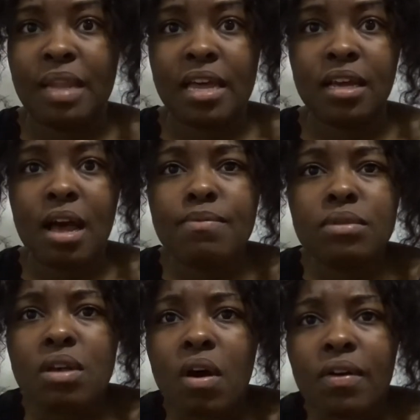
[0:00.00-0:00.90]
Like, I'm
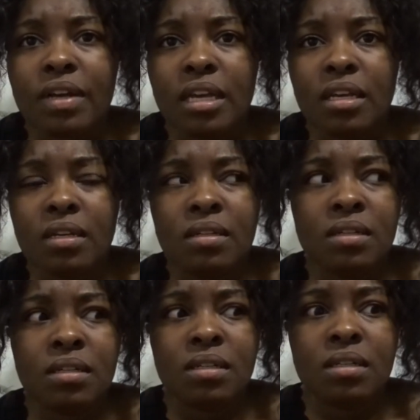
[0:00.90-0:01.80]
sorry
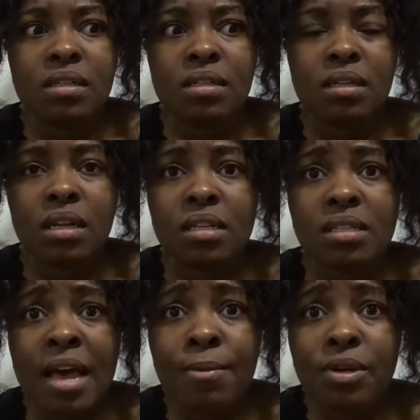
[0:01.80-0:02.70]
is
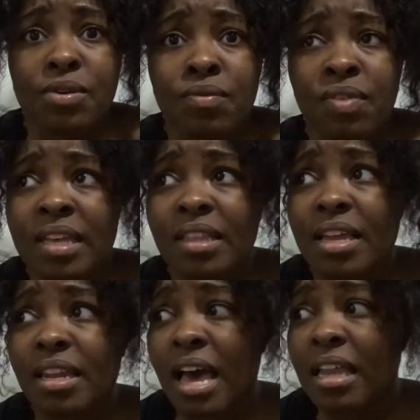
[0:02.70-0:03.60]
that what you think
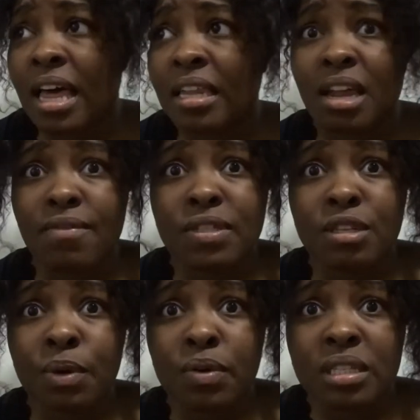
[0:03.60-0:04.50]
that, that, that love is
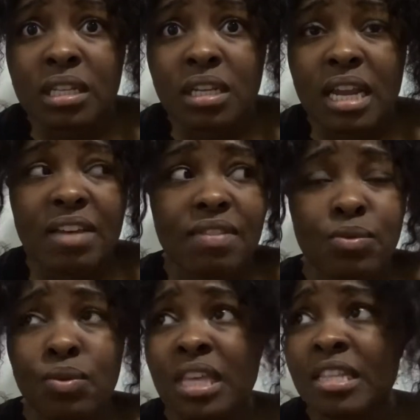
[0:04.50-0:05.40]
supposed to look like? If that
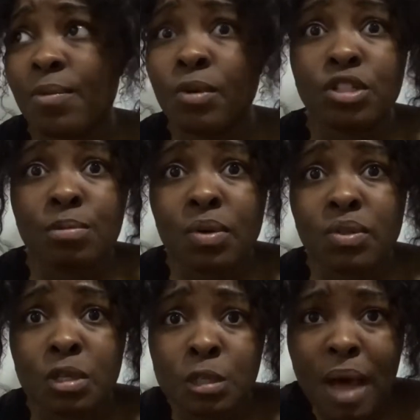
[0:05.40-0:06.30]
you think that we're supposed to
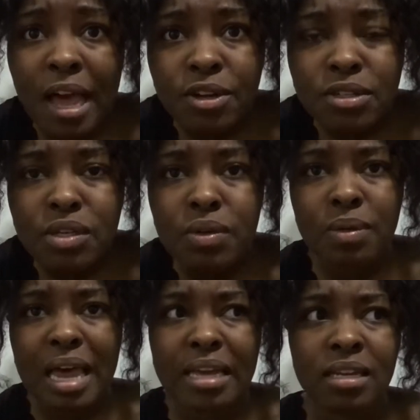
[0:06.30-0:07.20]
aspire to?
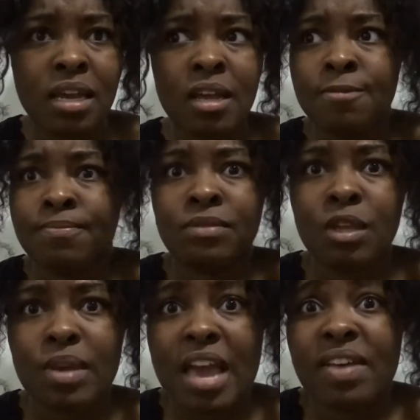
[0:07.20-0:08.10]
Like,
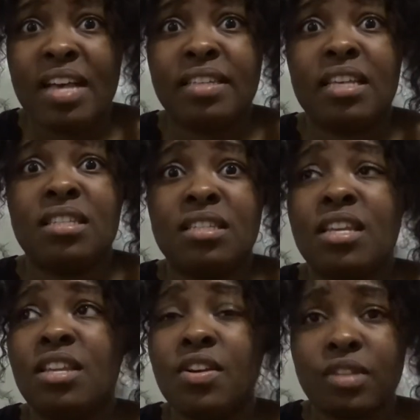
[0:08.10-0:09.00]
we haven't had sex in 10
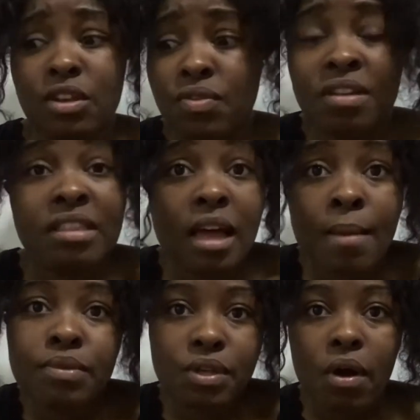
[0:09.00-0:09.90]
years. Like, you think that, I'm
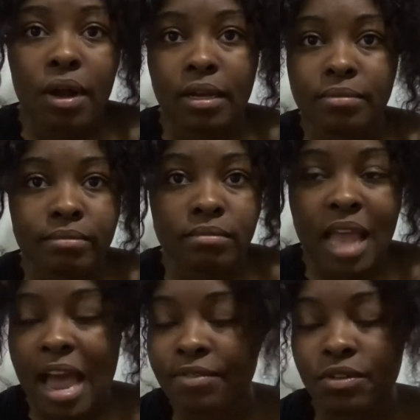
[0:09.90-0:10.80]
sorry,
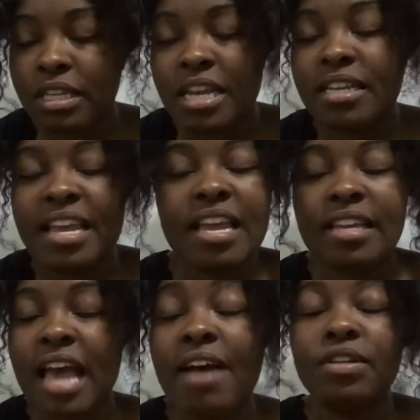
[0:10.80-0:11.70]
after 10 days,
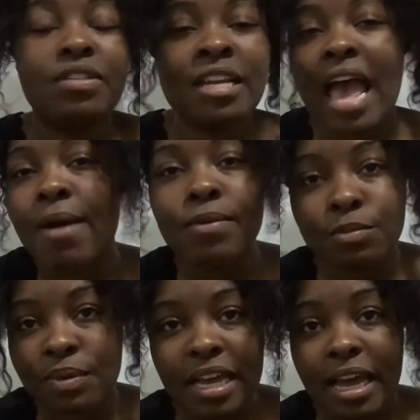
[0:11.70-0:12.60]
after 10 hours,
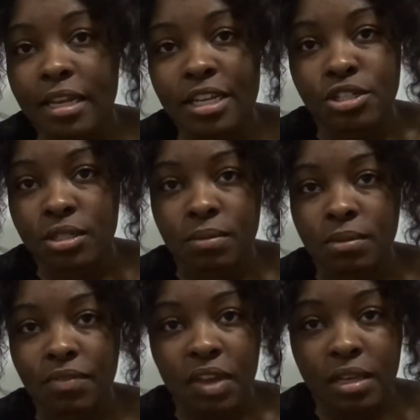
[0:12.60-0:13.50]
but I got an issue.
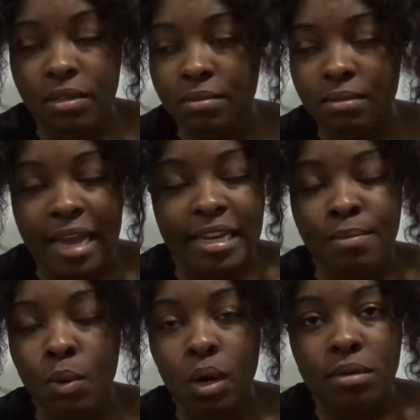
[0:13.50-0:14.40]
Defeat, I need
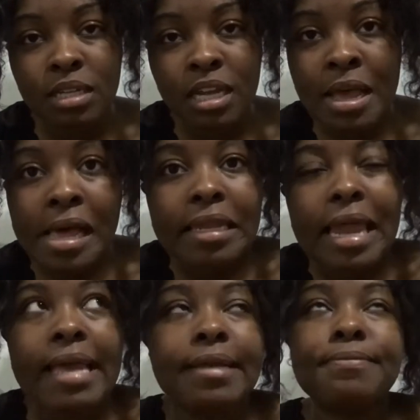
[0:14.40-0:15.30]
more.
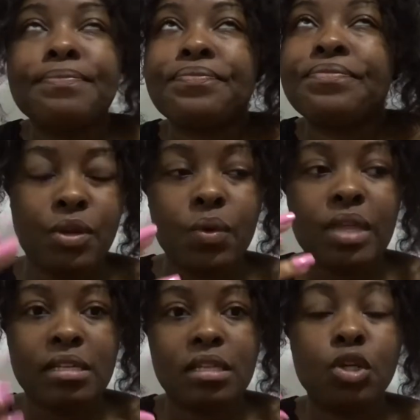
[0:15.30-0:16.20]
Like, oh,
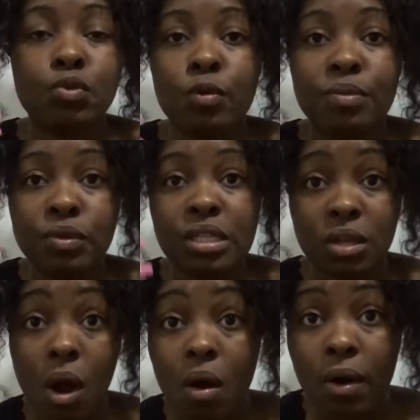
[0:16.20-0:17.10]
that sexual abuse is
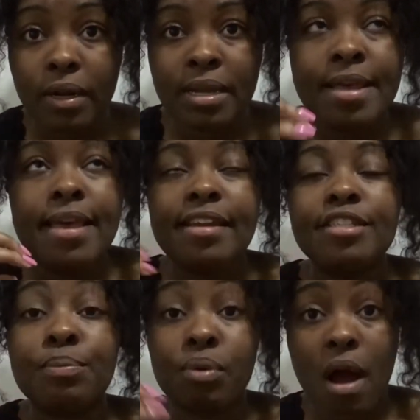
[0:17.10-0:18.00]
hard. It is
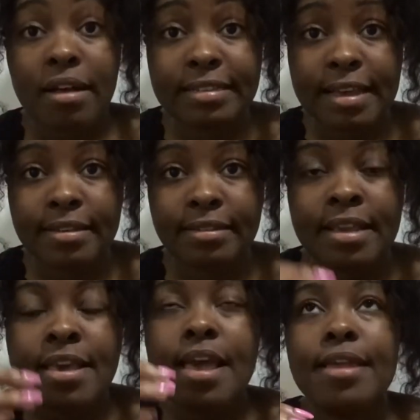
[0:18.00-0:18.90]
a process.
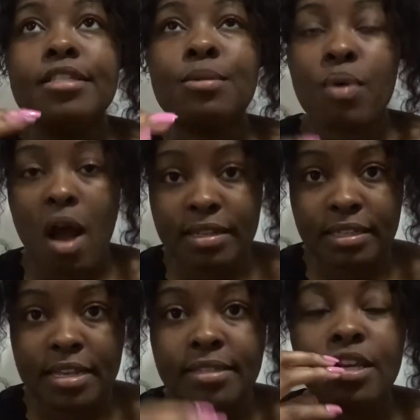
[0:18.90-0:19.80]
It is a
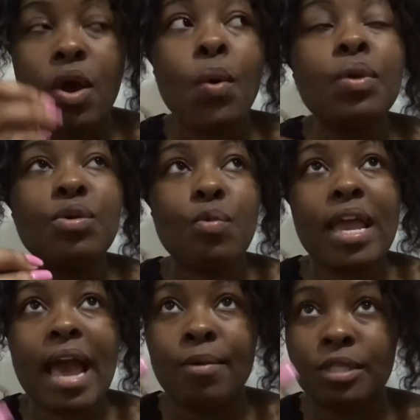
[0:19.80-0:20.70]
process. The only way
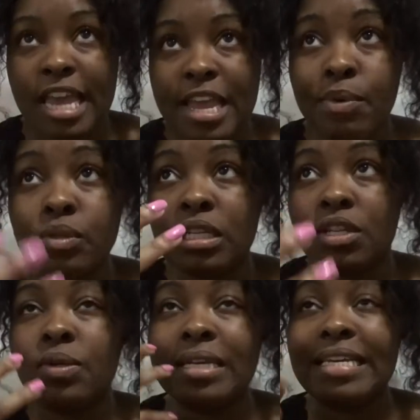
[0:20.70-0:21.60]
I was able to
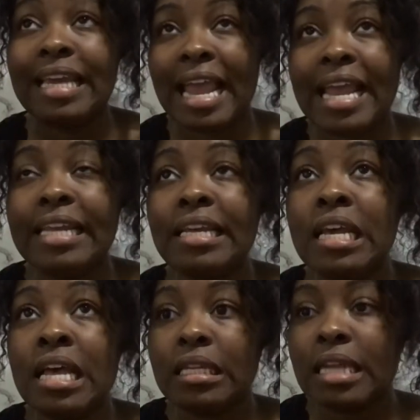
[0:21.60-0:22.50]
literally gain
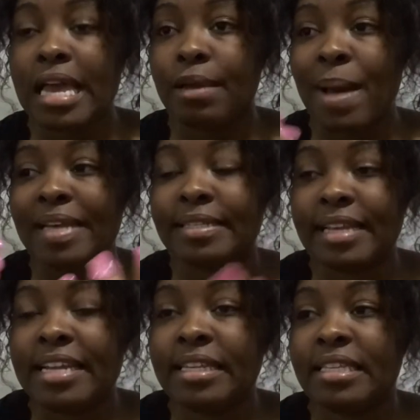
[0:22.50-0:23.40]
like my
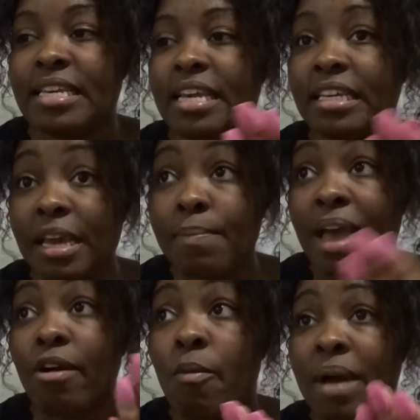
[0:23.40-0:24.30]
sanity and get back
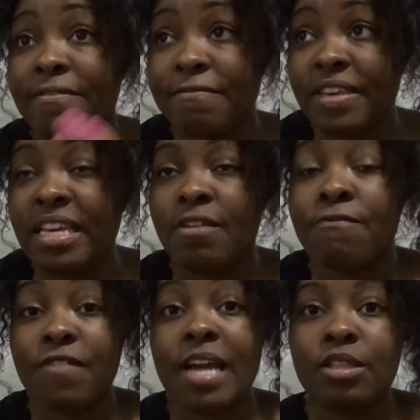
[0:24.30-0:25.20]
on my feet and
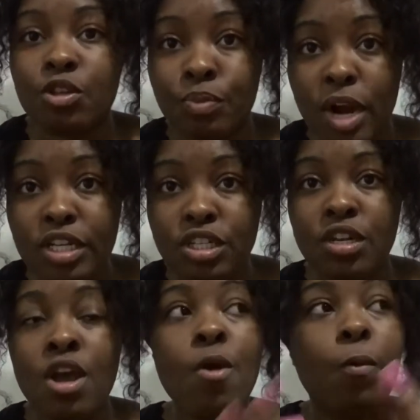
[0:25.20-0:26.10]
fight the depression
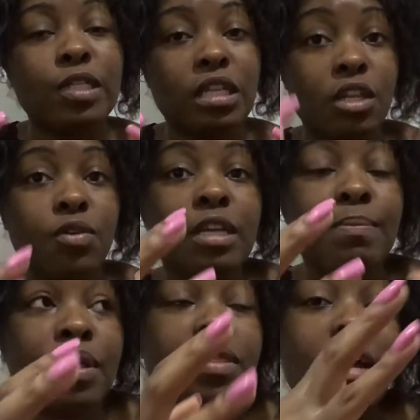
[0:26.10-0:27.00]
was to literally
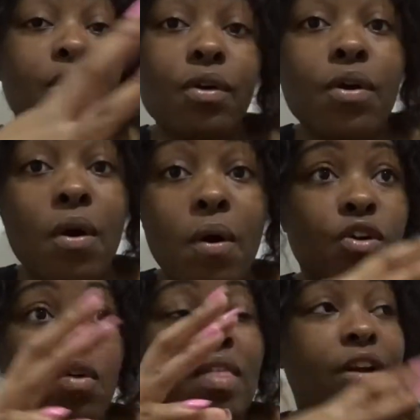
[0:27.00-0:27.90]
put that girl,
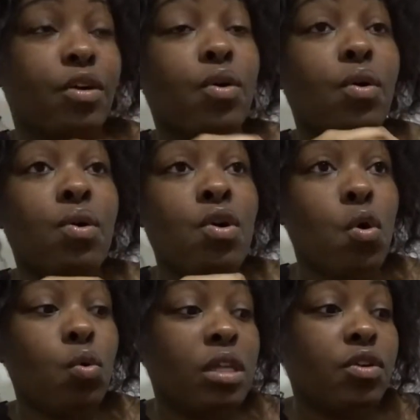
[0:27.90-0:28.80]
that girl
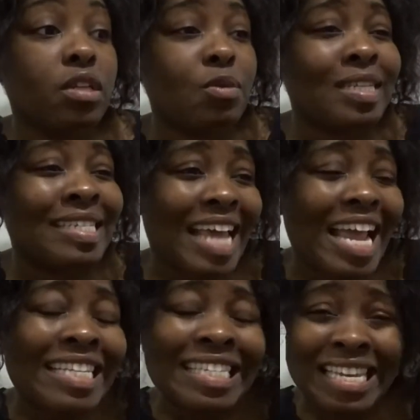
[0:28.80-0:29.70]
who literally was
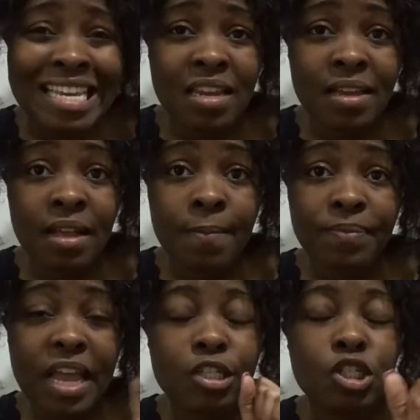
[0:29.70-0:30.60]
tainted
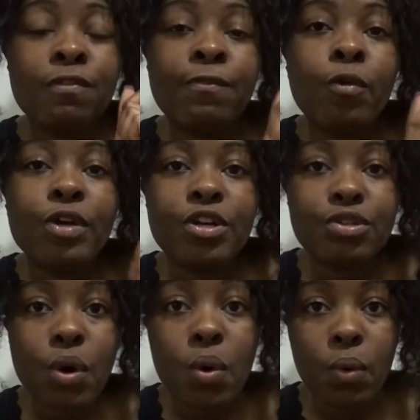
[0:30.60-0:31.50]
at just four years
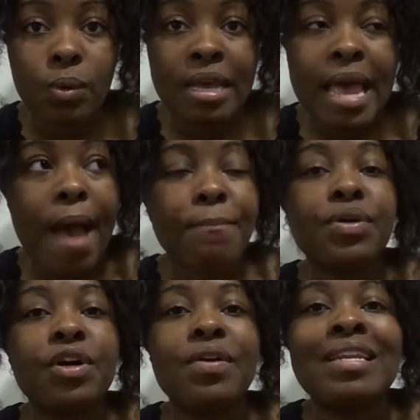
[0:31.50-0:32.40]
old, I put
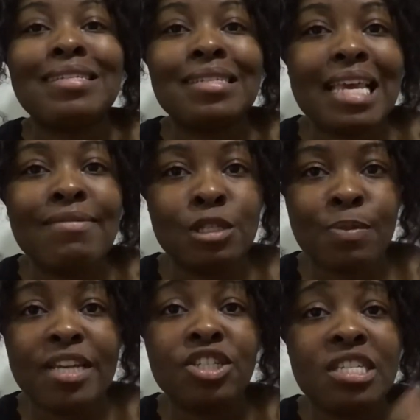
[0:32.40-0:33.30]
her in a safe
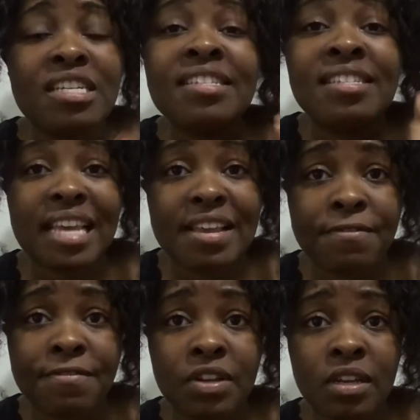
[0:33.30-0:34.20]
space. She is
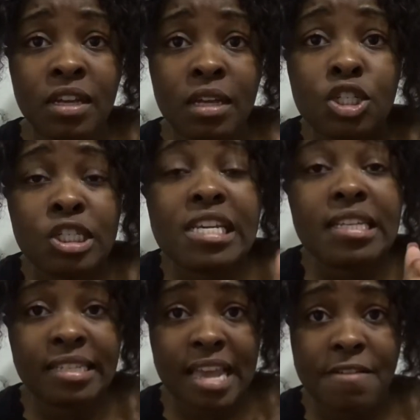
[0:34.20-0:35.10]
safe. She is
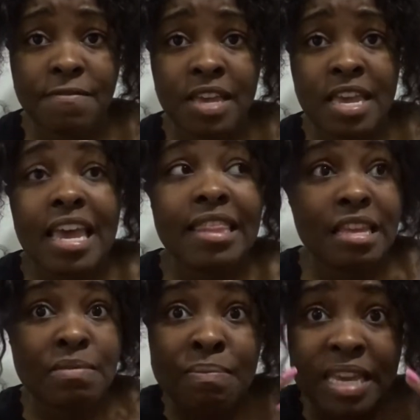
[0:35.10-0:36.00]
safe. And
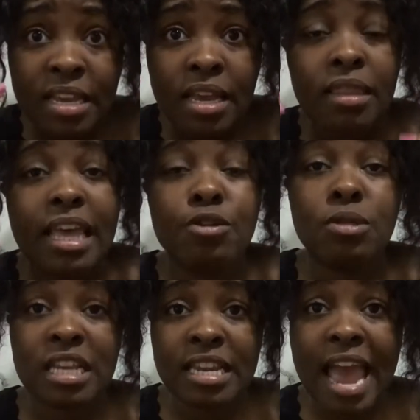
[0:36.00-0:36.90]
then me that you
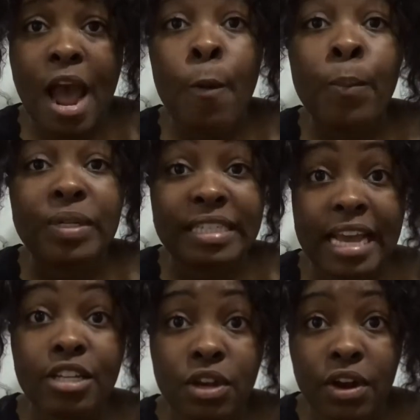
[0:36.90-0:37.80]
see now
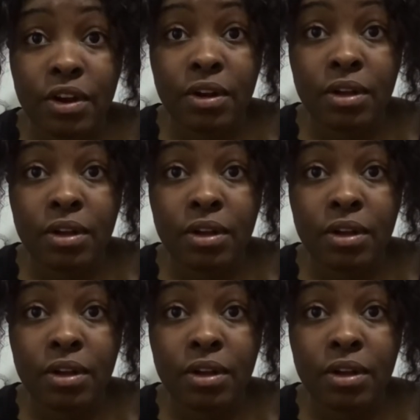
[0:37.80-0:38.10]
protects her.